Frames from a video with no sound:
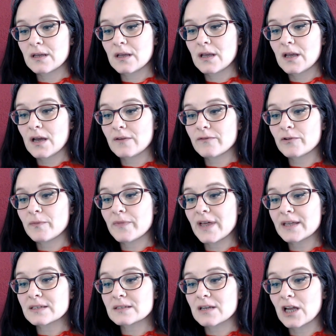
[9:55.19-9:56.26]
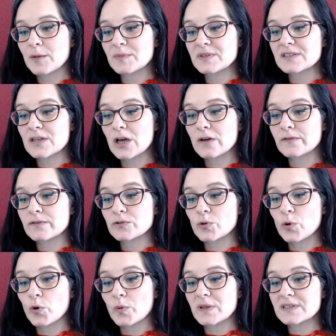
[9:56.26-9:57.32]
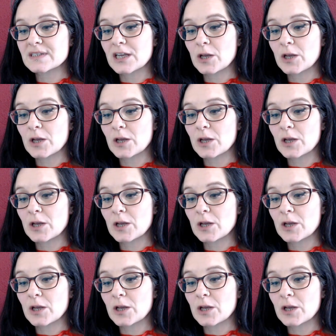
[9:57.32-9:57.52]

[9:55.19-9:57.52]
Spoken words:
and from that time a servant always sat up